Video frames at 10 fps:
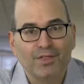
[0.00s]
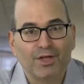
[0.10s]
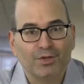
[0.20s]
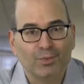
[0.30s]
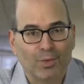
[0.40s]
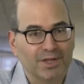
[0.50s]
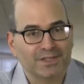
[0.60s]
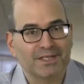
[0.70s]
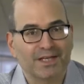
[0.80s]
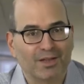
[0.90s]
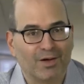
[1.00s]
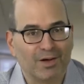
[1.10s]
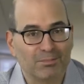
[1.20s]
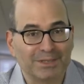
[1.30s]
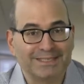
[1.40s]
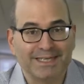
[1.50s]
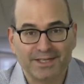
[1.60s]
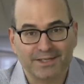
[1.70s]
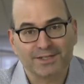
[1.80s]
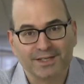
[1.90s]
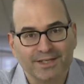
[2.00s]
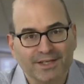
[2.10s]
that you wanted to get long but didn't.